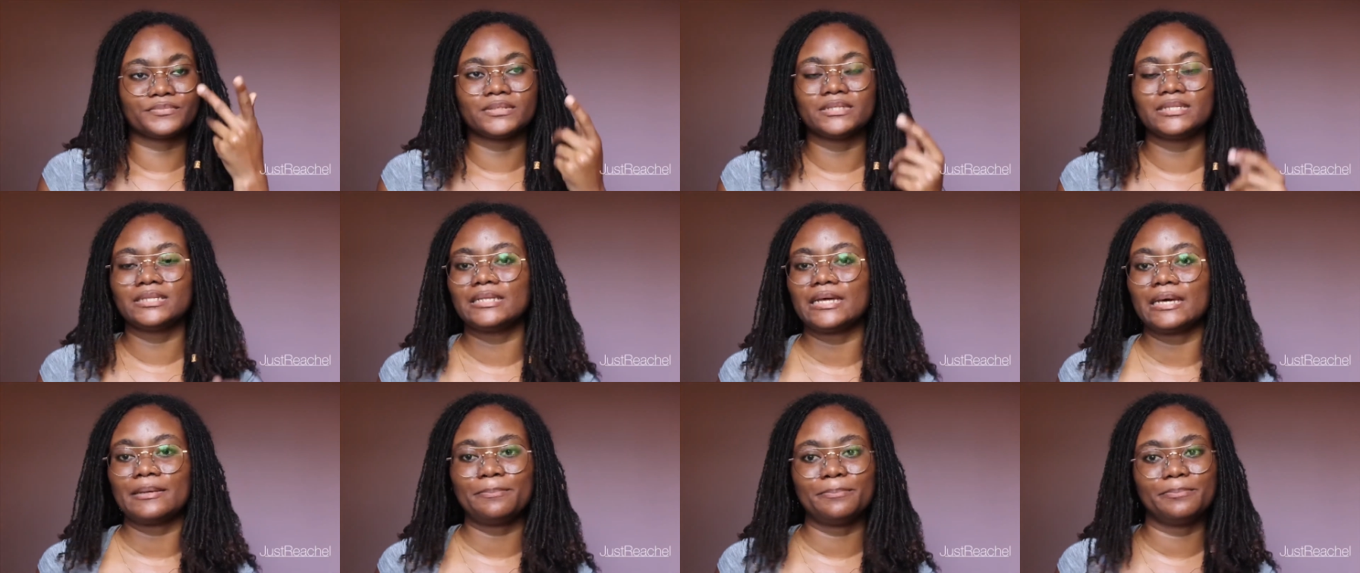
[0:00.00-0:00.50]

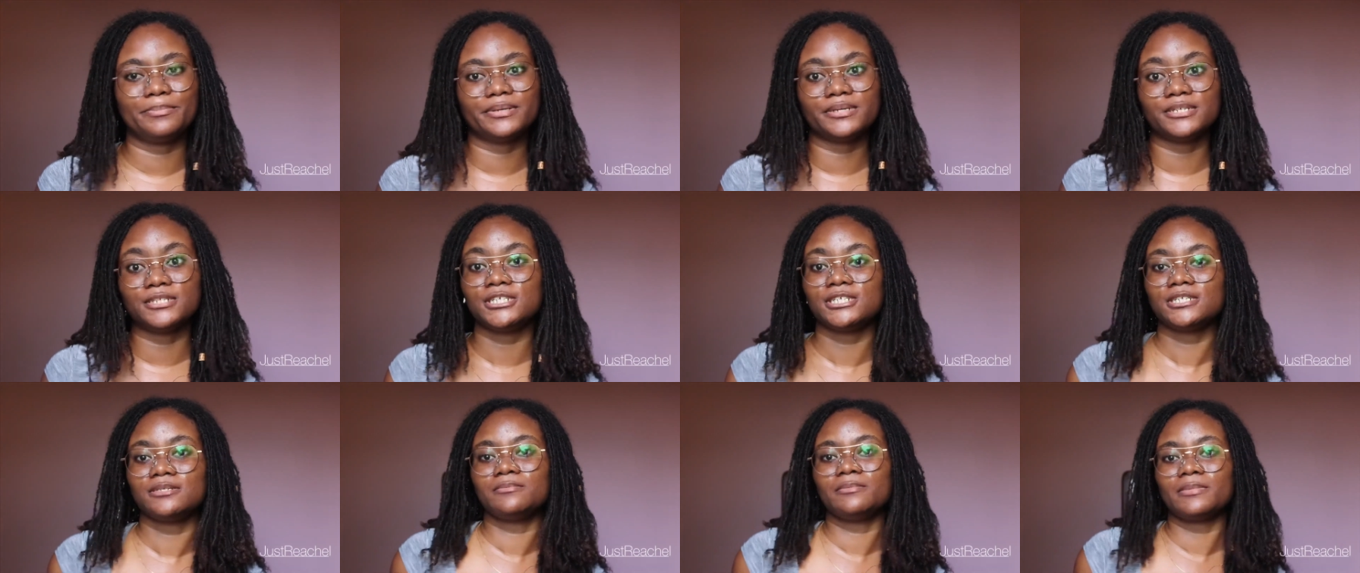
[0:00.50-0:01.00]
that
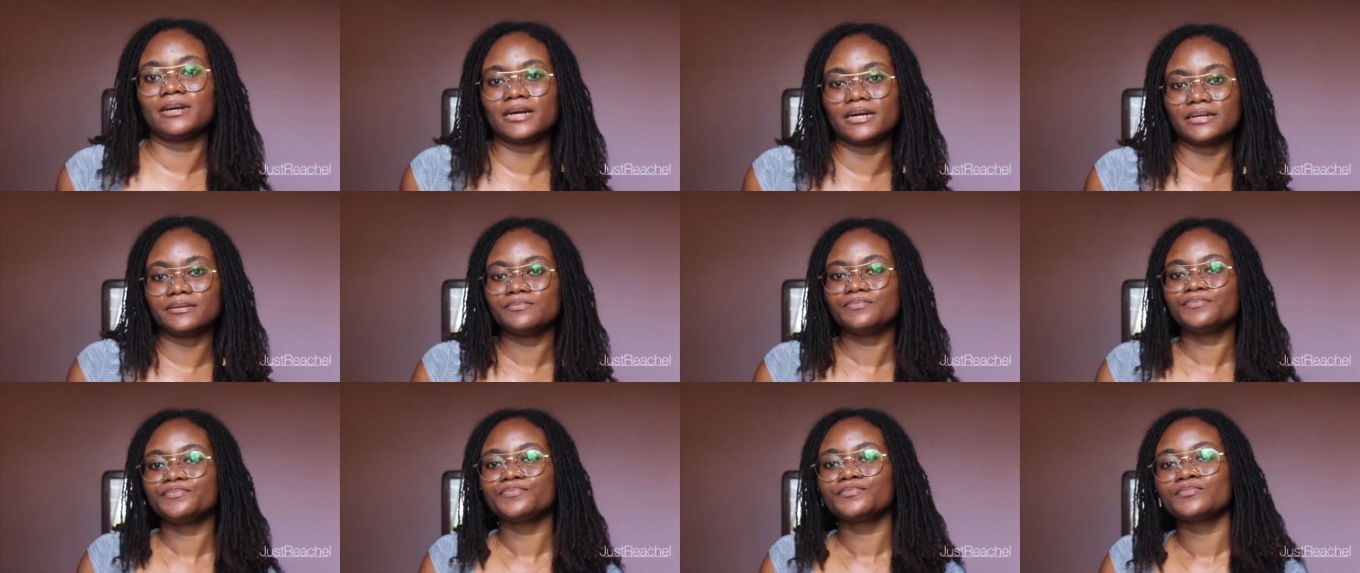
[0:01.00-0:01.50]
pigeon,
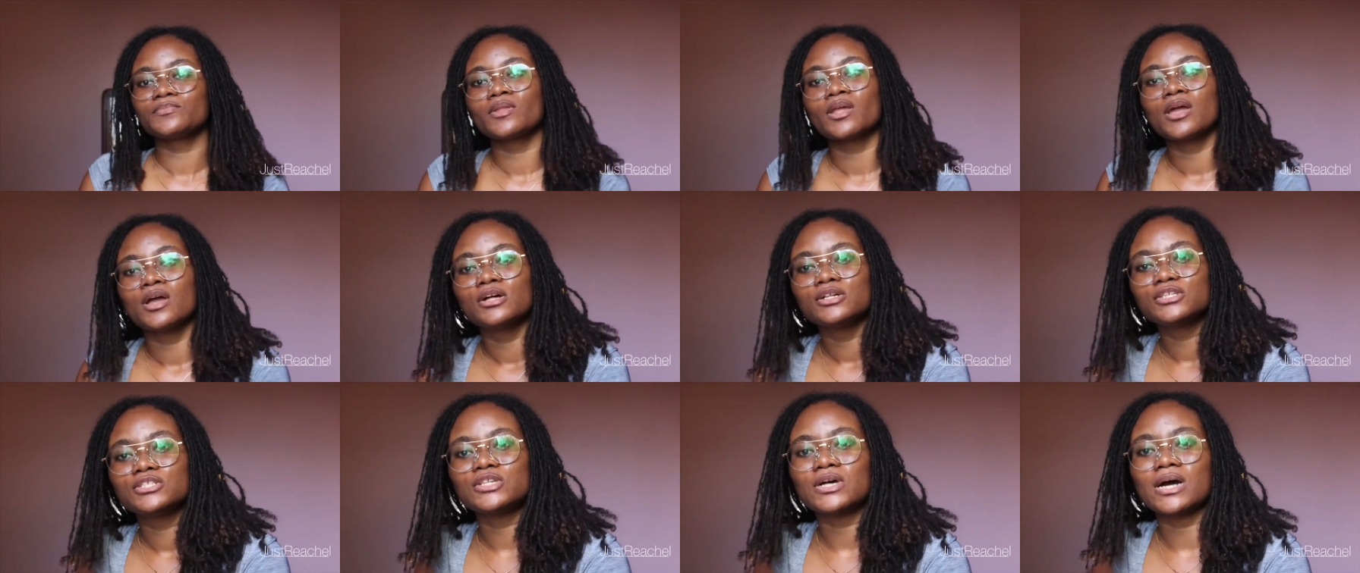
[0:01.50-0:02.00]
man.
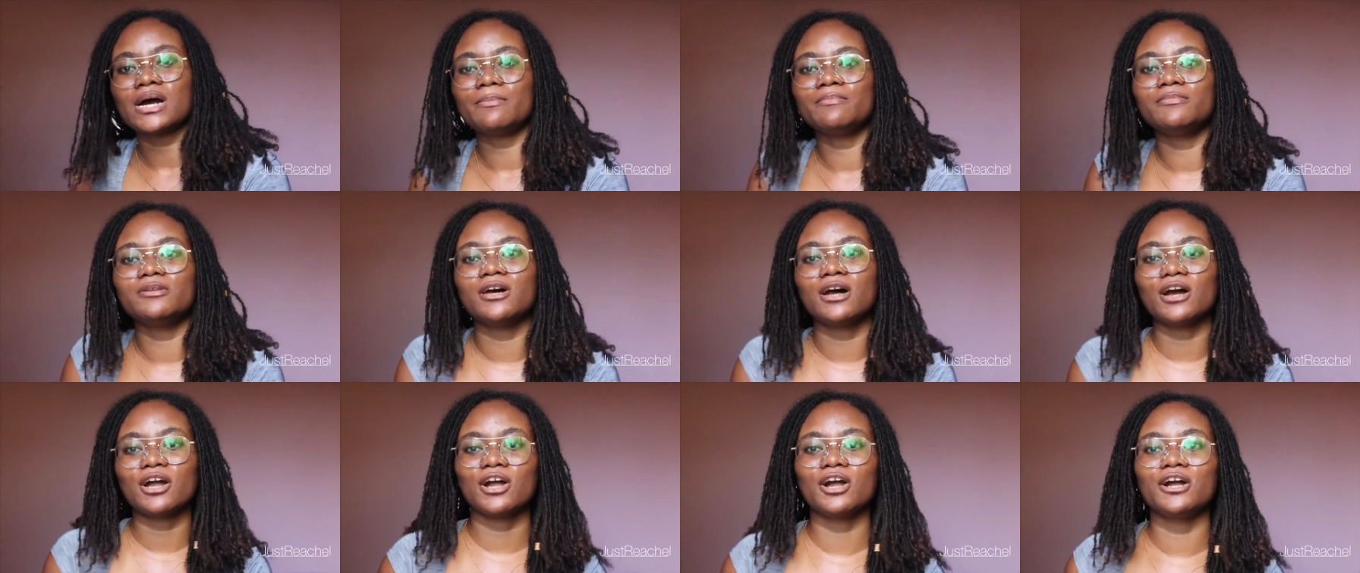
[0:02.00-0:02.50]
So I'm
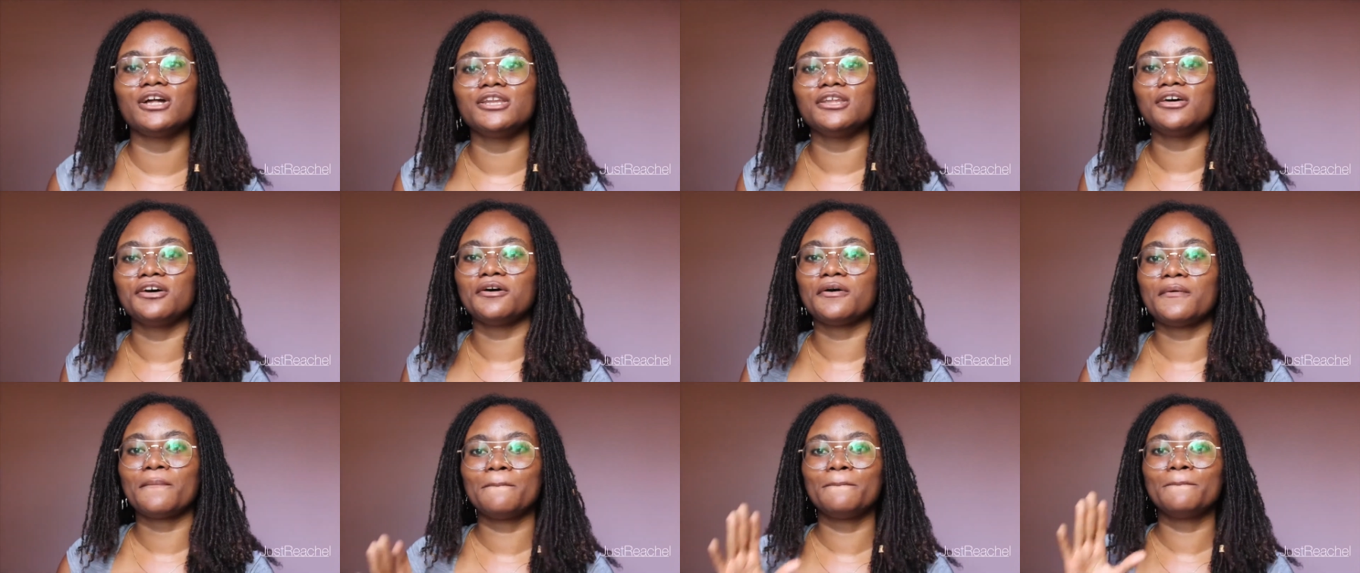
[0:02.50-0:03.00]
not
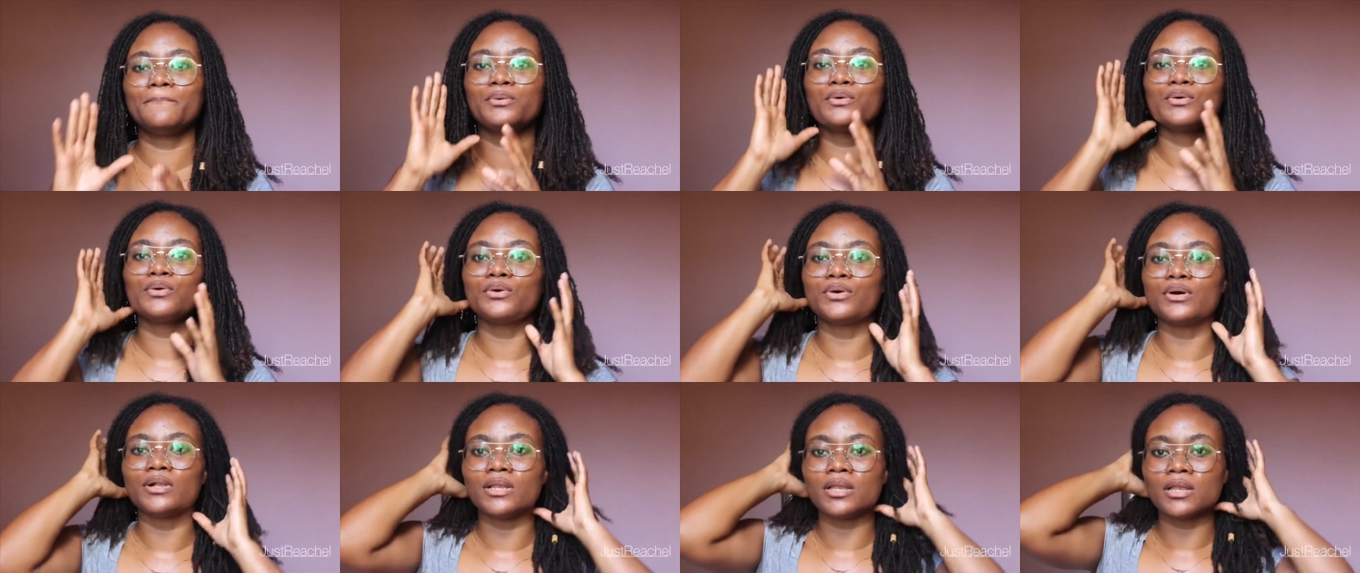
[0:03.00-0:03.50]
gonna
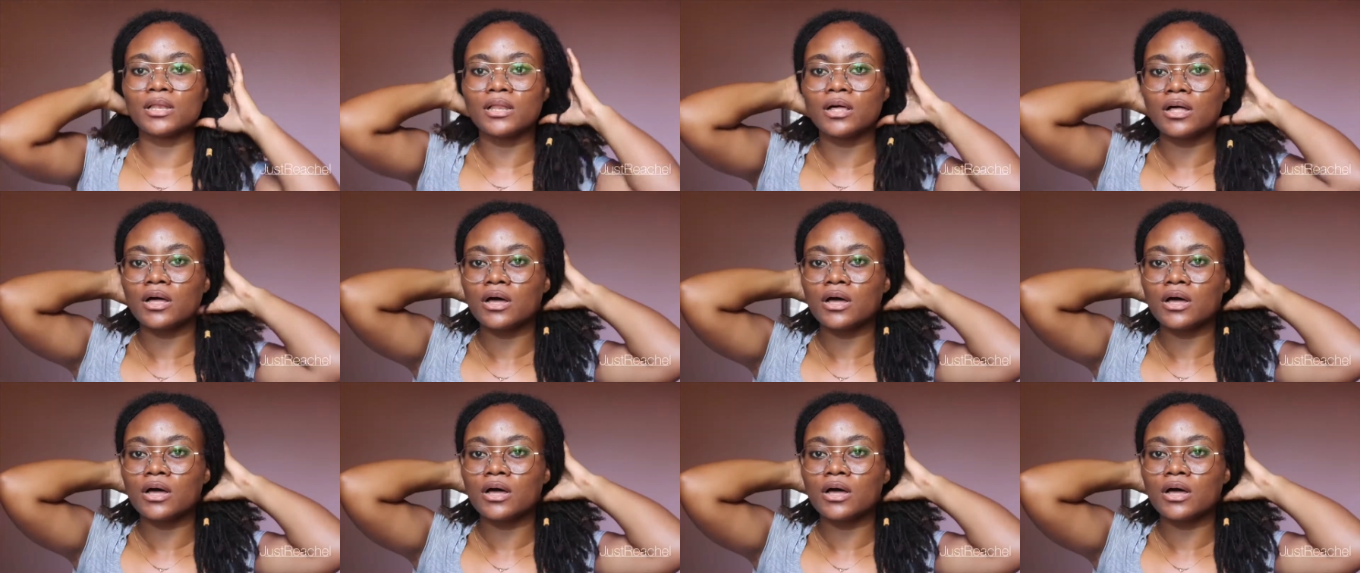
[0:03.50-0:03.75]
pull